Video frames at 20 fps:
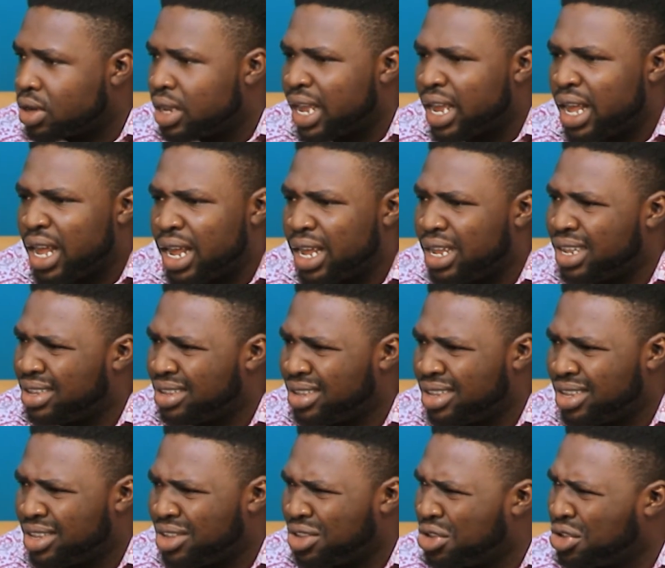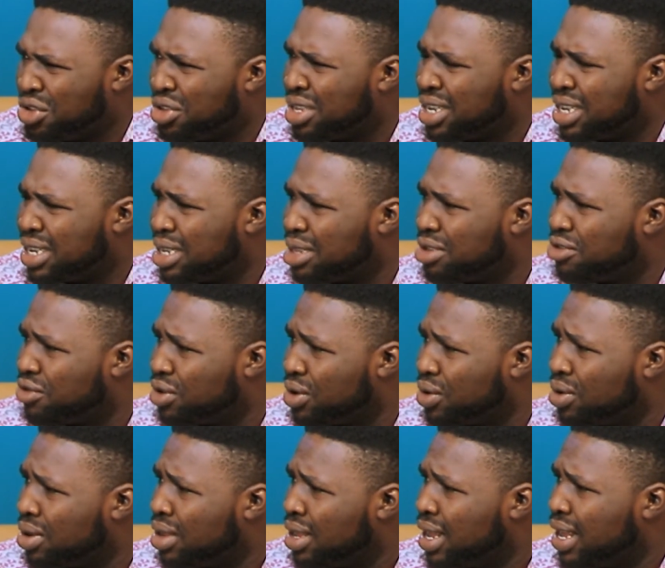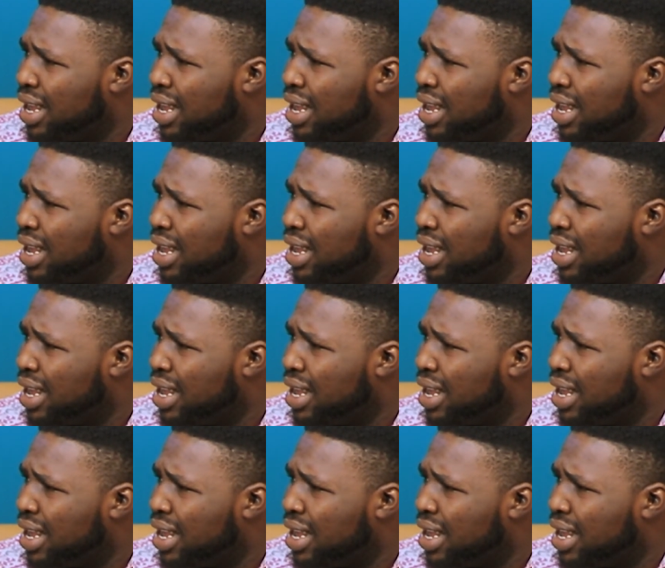like, do you think it's real?